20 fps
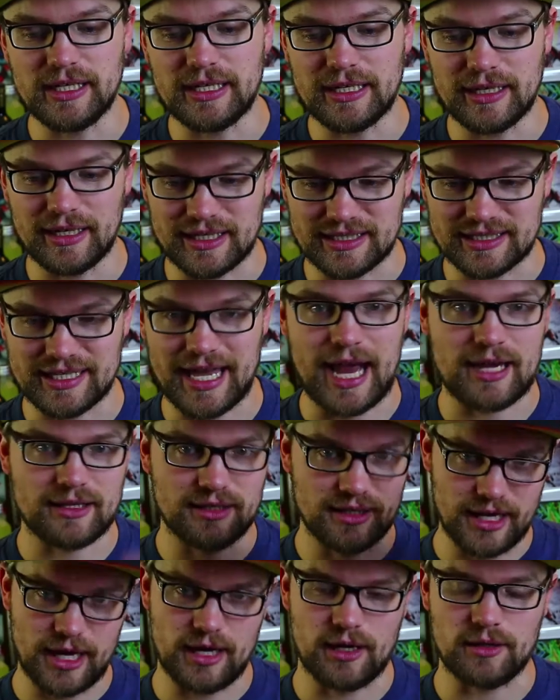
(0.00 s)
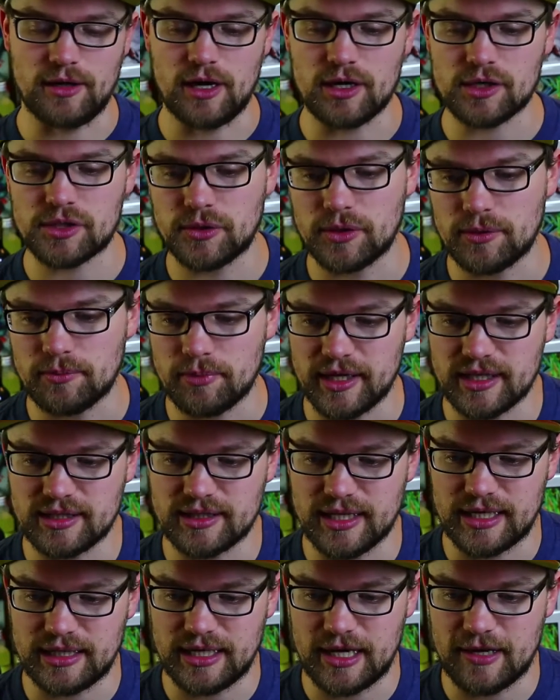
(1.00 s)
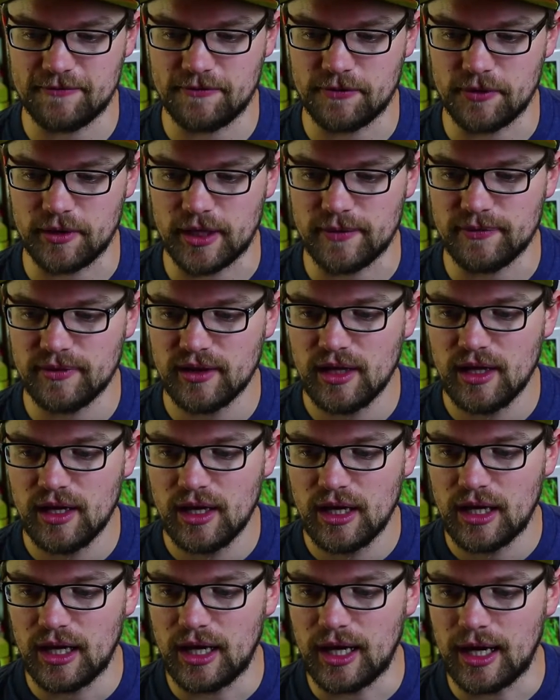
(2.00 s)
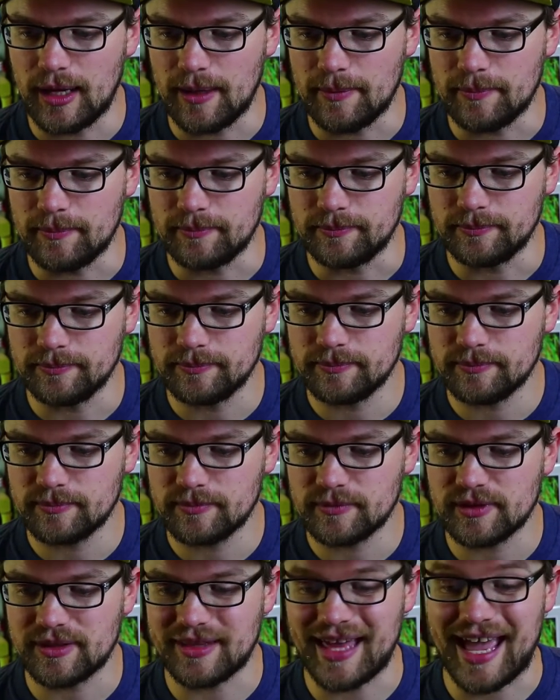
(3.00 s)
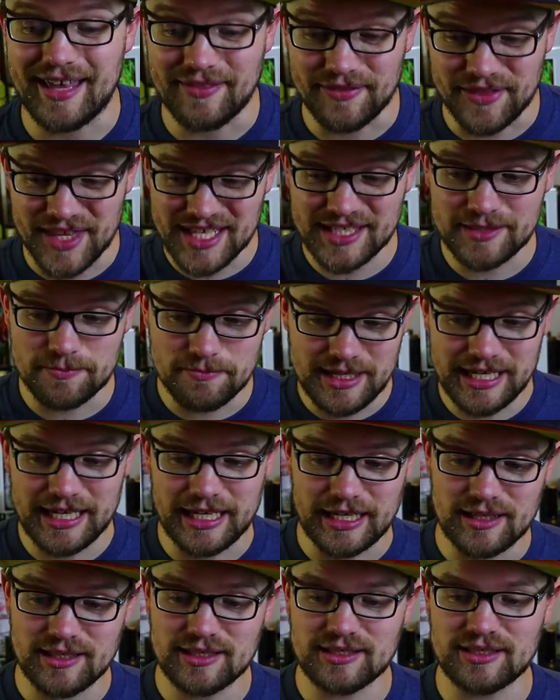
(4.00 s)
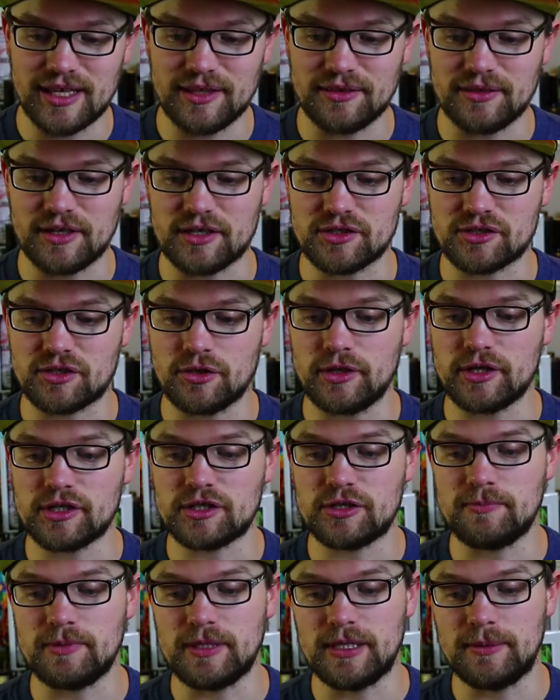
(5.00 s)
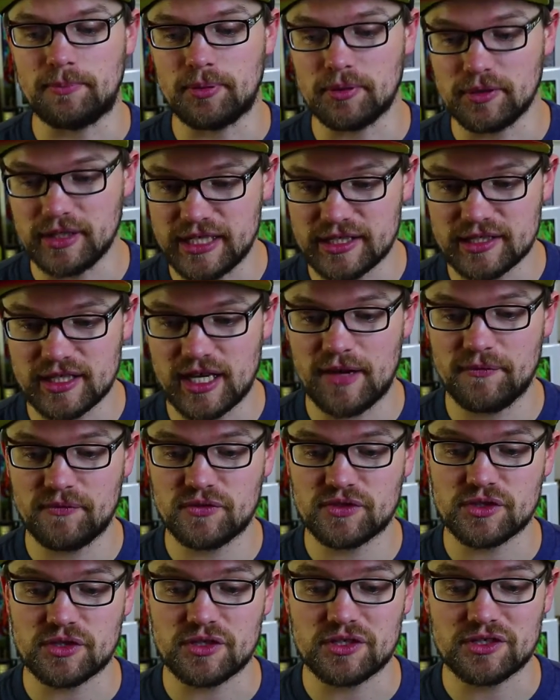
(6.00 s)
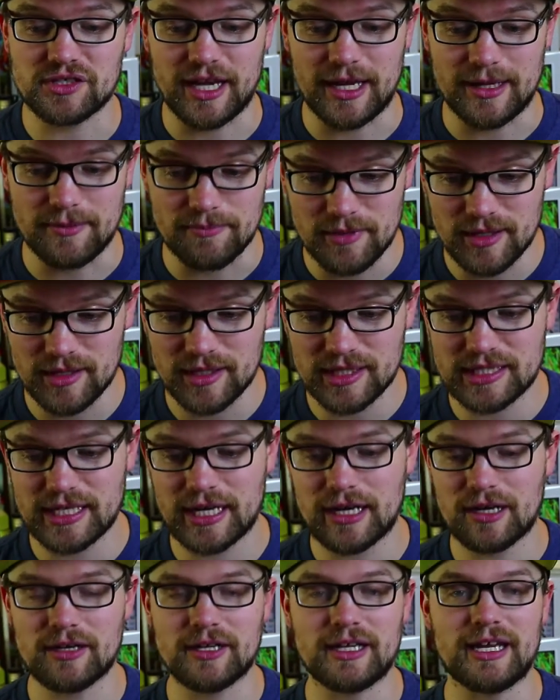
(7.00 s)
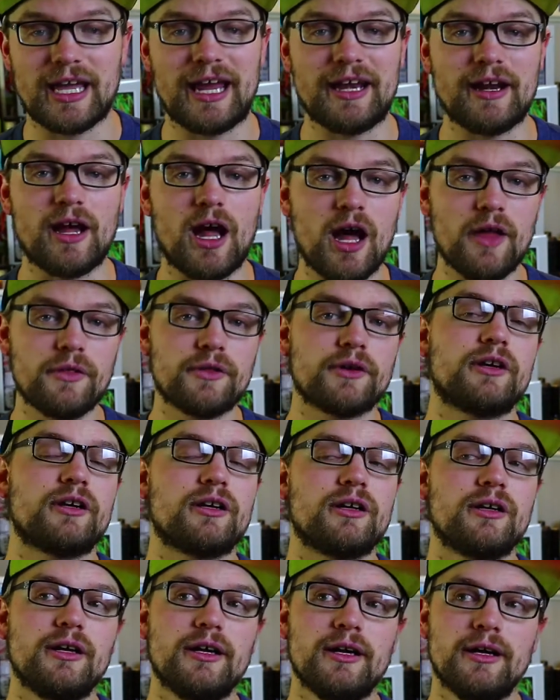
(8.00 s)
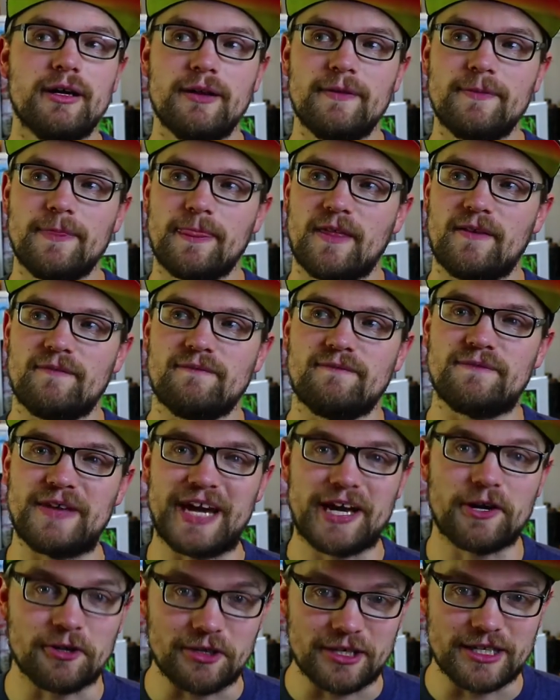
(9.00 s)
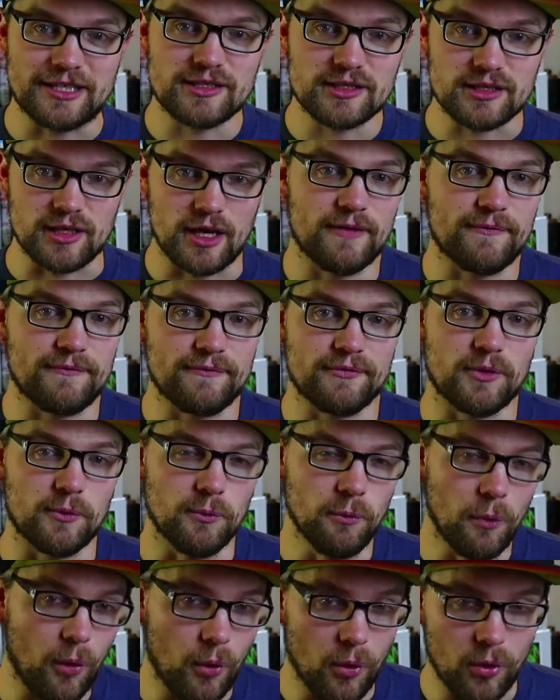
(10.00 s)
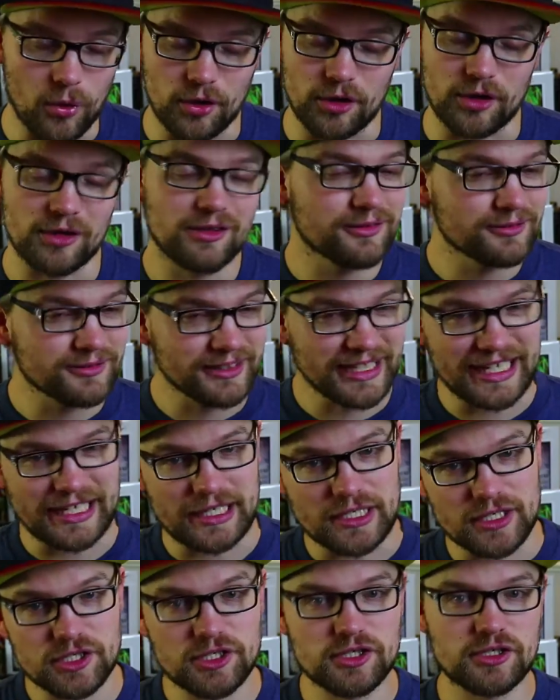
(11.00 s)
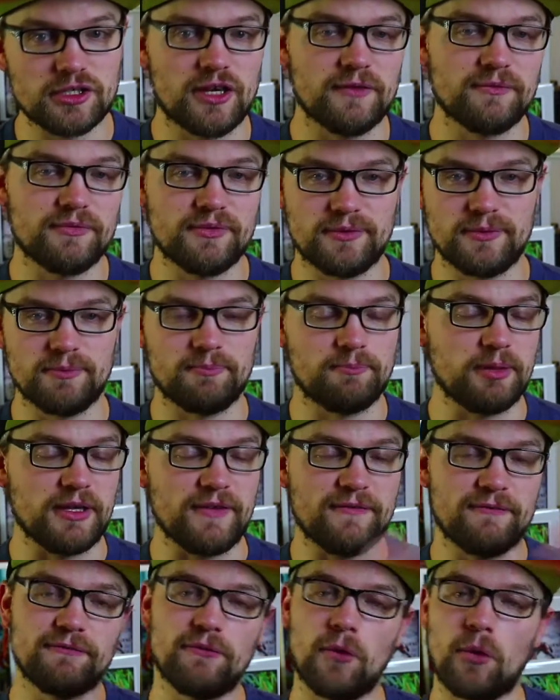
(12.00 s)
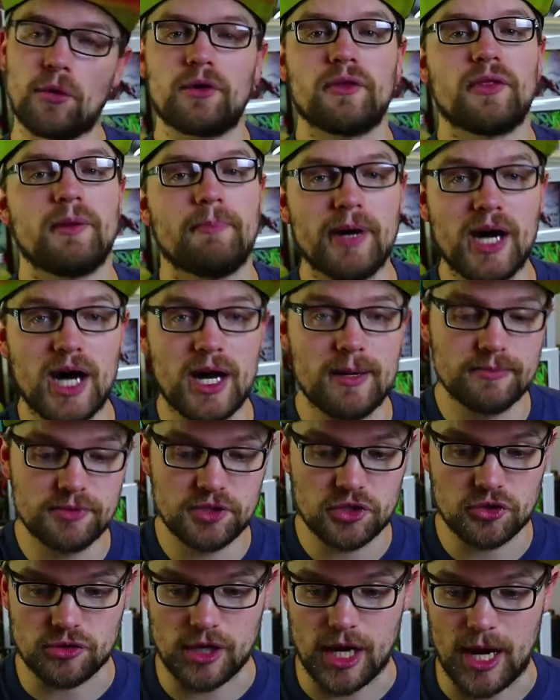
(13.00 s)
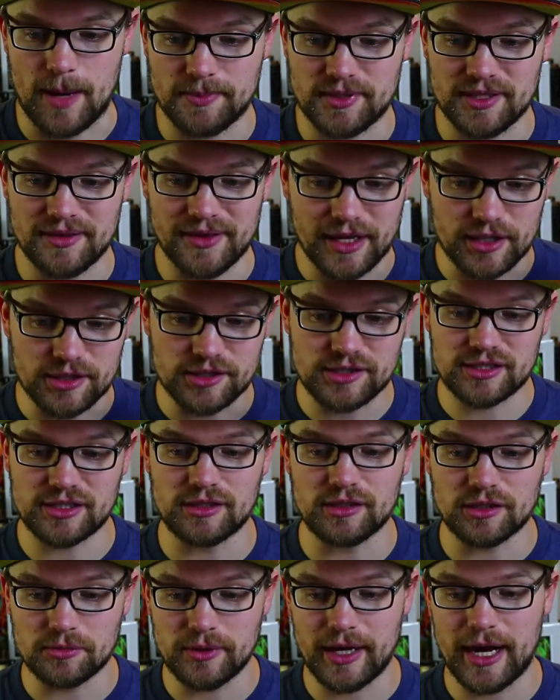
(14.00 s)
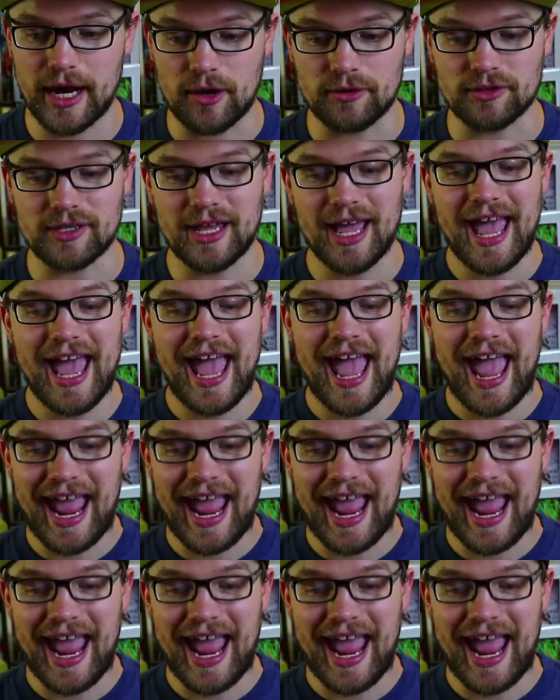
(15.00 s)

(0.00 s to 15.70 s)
be exact. Again, Oxhorn breaks that down for you. That this means that there's going to be police officers and military and other veterans of the war-ish of before the bombs dropped that are still around.